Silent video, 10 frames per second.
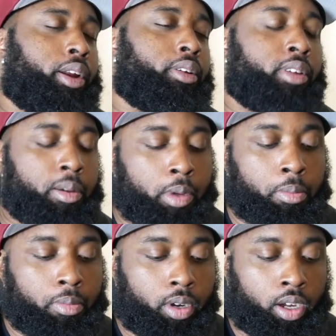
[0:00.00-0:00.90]
Him
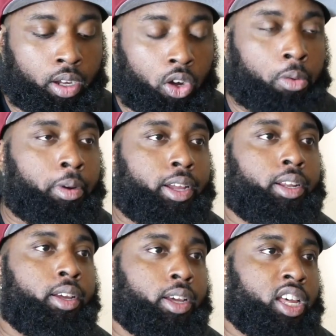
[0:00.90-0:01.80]
and All Might,
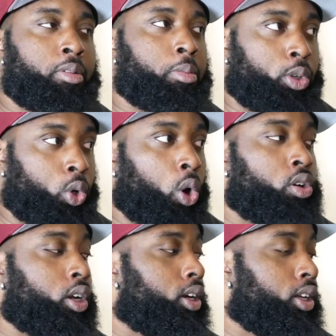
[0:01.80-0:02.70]
him and
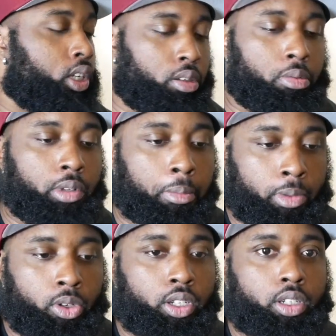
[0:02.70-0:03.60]
Midoriya, him and
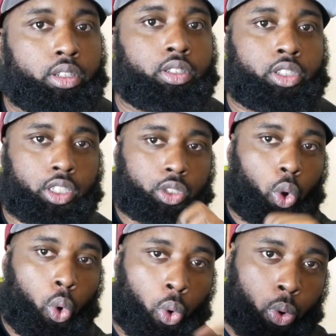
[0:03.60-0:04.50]
Lemillion. Just,
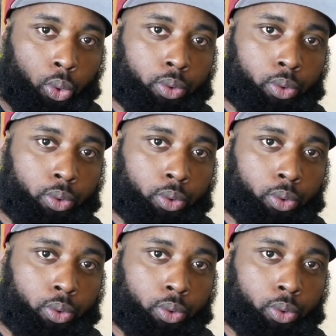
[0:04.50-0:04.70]
whew.